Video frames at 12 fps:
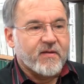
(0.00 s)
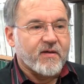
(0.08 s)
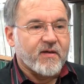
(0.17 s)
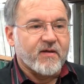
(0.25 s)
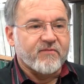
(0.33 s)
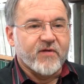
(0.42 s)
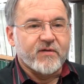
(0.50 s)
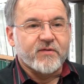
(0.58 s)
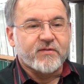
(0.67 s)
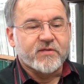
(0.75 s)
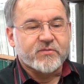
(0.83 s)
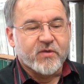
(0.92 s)
Uh, I find
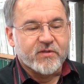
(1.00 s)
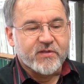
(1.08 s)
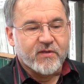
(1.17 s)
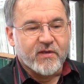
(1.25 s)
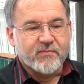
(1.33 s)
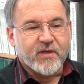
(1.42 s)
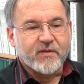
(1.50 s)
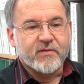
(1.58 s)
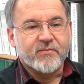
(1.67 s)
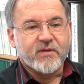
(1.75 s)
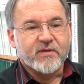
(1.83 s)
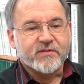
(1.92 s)
that this works a lot
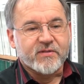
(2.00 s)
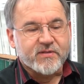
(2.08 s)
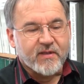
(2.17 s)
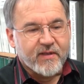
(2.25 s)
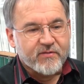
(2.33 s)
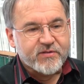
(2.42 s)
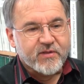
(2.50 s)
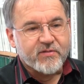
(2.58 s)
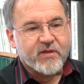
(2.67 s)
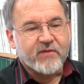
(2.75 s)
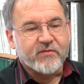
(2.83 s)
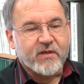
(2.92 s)
better because this allows them
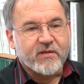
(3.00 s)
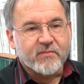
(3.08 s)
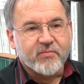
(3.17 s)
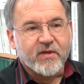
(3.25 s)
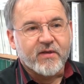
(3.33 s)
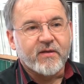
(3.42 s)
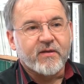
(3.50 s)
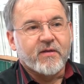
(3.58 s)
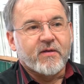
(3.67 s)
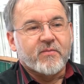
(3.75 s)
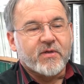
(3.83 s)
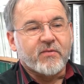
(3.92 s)
to have an interplay
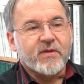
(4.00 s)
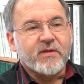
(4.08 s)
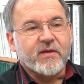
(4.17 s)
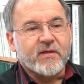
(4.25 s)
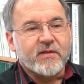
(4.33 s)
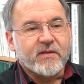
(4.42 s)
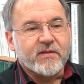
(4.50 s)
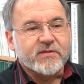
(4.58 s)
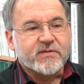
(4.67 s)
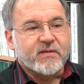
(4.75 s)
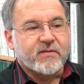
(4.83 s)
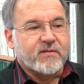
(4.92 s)
between the
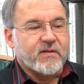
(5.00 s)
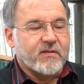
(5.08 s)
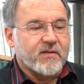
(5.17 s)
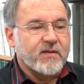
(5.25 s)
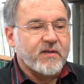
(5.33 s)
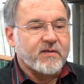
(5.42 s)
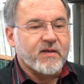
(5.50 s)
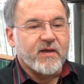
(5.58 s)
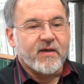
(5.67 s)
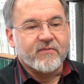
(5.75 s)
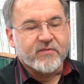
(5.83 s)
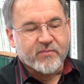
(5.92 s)
ideas that, that they need to
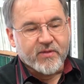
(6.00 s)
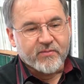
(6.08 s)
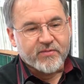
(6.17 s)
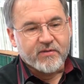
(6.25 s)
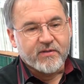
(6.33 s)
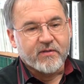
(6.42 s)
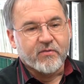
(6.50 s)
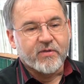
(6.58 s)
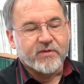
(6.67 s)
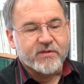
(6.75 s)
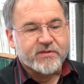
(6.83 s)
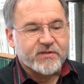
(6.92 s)
have to be able to deal
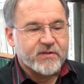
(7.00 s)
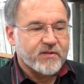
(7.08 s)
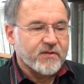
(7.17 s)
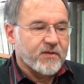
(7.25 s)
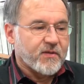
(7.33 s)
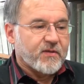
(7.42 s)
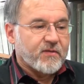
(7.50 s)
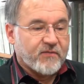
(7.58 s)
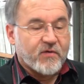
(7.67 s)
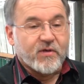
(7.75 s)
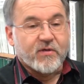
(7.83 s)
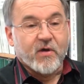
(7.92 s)
with this uh,
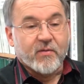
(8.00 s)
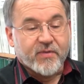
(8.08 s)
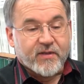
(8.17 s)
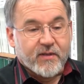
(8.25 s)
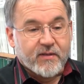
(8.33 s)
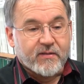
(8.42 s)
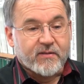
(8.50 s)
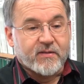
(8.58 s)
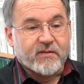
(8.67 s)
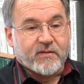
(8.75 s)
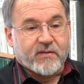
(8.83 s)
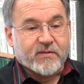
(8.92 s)
very complicated
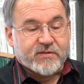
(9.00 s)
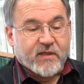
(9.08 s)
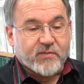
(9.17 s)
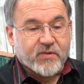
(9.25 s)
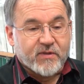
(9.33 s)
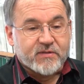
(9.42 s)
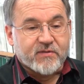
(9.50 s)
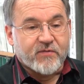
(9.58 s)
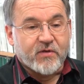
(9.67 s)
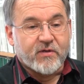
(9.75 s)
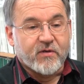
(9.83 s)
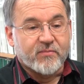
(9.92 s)
uh, assignment. It's a
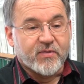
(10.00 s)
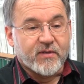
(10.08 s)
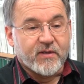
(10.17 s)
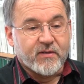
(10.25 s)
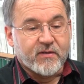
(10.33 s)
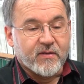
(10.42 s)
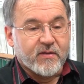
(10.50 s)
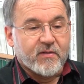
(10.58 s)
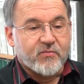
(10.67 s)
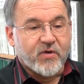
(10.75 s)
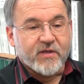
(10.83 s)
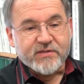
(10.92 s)
very complicated
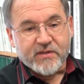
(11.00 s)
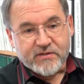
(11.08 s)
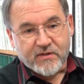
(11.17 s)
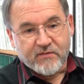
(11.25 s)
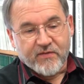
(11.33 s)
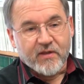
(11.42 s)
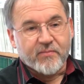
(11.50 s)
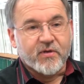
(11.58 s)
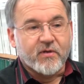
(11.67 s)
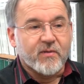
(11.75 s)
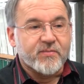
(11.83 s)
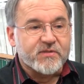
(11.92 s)
process to develop a
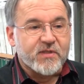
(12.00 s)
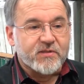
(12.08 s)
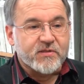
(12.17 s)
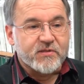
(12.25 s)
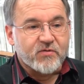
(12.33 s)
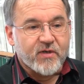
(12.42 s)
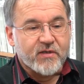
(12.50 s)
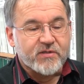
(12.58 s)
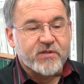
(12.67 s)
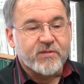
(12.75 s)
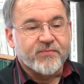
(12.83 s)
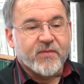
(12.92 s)
compensation
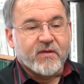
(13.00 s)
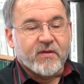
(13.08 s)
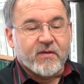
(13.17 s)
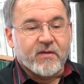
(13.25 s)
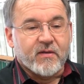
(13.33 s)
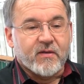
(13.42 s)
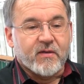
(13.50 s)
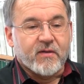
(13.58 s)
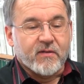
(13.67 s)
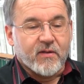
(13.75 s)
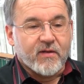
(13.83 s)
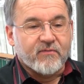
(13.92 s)
strategy. Uh,
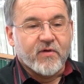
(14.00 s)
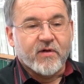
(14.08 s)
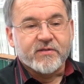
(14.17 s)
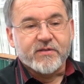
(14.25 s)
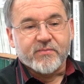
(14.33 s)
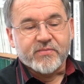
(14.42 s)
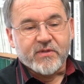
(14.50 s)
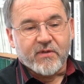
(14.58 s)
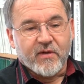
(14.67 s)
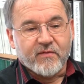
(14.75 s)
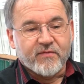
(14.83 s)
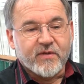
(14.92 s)
a lot of concepts, a
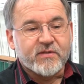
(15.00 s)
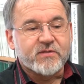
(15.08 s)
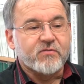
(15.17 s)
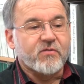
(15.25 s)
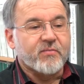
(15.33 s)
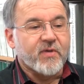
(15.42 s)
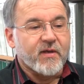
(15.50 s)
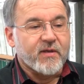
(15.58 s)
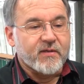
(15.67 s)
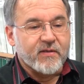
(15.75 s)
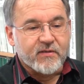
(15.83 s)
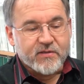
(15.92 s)
lot of things to apply
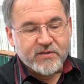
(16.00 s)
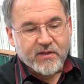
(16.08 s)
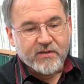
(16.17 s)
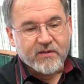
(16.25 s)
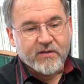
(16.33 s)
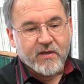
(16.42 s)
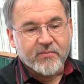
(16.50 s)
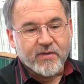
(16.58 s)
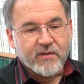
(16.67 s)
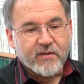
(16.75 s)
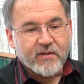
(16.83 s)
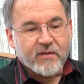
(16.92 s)
in understanding a
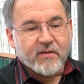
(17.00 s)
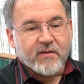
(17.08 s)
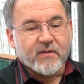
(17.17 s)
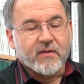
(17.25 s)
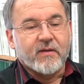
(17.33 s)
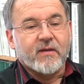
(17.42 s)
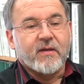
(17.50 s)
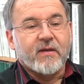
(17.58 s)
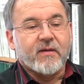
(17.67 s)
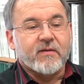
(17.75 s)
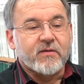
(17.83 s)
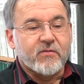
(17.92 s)
company, uh,
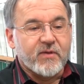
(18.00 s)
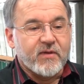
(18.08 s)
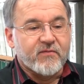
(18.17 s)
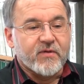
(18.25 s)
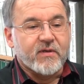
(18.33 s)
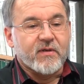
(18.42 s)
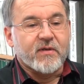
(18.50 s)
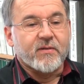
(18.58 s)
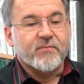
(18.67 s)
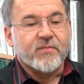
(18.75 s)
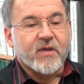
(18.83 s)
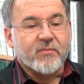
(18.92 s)
and to even
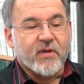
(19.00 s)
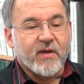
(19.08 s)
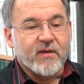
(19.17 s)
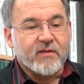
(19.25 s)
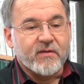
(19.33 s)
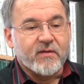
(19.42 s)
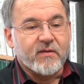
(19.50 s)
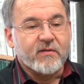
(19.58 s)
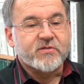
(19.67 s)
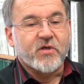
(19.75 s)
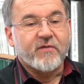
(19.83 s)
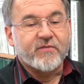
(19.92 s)
um, apply the
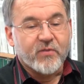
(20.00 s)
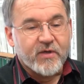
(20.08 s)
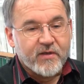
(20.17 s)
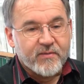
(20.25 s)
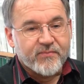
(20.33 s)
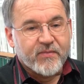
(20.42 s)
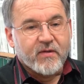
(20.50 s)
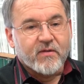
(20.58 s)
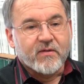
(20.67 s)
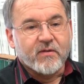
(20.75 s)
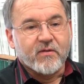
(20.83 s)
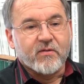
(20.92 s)
software.
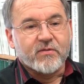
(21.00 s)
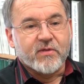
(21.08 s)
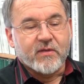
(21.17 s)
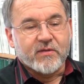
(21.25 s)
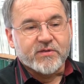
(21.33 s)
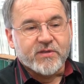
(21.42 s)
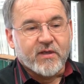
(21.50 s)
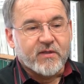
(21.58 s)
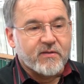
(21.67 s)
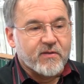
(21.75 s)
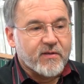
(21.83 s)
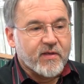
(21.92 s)
You know, to
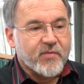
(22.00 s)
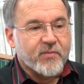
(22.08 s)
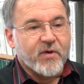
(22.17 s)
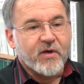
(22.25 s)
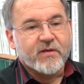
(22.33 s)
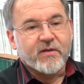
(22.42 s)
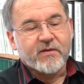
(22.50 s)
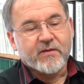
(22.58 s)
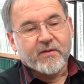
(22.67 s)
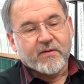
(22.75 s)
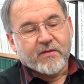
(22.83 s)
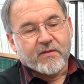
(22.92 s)
understanding the labor market,
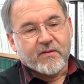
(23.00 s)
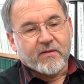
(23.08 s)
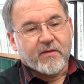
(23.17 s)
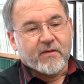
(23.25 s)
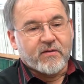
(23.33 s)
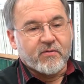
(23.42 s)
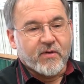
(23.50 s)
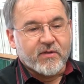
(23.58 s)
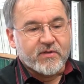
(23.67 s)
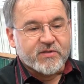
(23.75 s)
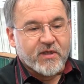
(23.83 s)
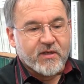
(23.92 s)
uh, to
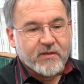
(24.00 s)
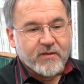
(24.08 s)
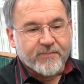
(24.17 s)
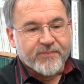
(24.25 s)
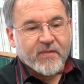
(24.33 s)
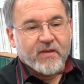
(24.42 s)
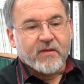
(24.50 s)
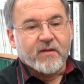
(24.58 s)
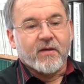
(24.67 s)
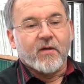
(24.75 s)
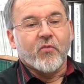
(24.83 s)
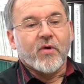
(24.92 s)
understanding
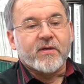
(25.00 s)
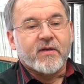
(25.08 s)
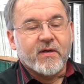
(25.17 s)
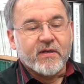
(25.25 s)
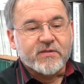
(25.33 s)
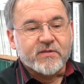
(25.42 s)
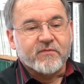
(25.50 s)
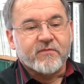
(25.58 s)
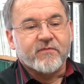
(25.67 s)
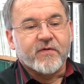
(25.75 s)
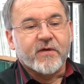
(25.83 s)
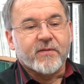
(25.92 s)
uh, what kinds
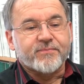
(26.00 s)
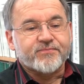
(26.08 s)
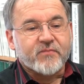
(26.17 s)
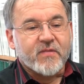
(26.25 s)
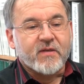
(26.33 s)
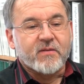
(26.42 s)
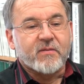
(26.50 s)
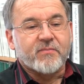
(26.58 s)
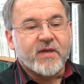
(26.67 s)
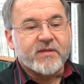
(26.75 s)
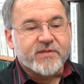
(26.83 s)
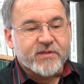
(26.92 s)
of um,
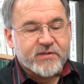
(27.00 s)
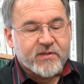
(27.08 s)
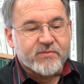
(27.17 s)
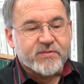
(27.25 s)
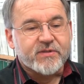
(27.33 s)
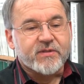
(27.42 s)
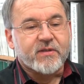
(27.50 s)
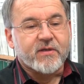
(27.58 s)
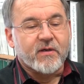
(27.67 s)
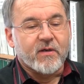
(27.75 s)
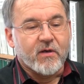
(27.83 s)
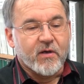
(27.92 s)
pay systems
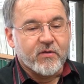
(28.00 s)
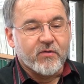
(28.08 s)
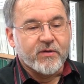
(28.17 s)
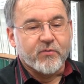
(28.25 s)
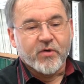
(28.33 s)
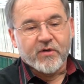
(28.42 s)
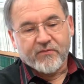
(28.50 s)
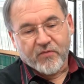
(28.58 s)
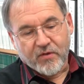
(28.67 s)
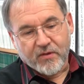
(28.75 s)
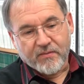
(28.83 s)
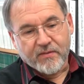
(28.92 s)
uh, are going to work
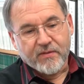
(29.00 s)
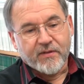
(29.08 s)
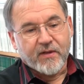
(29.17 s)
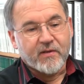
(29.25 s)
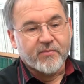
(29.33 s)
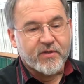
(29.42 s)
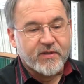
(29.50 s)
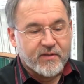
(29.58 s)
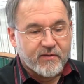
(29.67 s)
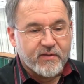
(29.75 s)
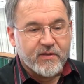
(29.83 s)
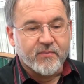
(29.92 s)
for their
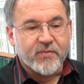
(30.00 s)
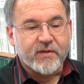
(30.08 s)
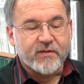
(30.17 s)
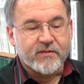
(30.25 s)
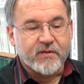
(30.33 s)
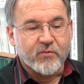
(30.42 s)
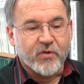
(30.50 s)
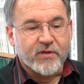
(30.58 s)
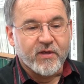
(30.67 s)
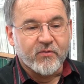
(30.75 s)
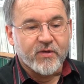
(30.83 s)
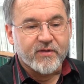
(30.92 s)
particular company that they're
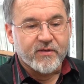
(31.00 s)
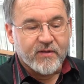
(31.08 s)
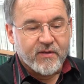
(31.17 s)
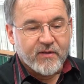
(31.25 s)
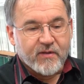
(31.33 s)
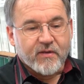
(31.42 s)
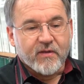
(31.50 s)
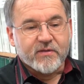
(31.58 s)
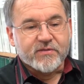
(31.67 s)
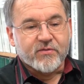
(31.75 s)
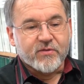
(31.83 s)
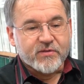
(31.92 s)
working with. Uh,
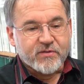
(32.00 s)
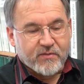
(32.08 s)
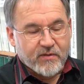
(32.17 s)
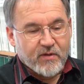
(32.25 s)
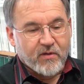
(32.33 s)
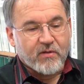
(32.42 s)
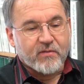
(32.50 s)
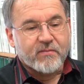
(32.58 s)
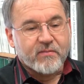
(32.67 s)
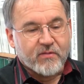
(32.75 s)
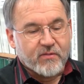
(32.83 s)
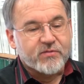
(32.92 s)
so there, there are all
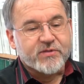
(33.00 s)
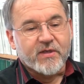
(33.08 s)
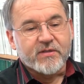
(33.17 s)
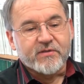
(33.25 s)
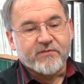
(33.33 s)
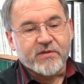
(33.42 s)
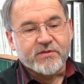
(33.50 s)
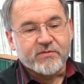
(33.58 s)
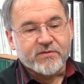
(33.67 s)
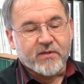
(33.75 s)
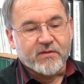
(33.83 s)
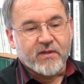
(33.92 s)
those kinds of
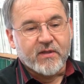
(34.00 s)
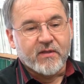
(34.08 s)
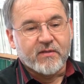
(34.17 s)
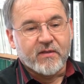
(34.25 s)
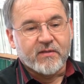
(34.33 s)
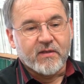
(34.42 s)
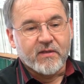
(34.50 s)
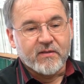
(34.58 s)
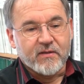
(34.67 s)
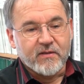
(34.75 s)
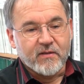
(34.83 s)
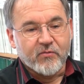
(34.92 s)
issues that they, that they need
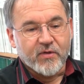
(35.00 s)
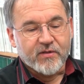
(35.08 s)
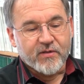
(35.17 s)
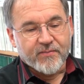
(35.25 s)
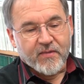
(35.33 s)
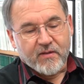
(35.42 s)
to deal with.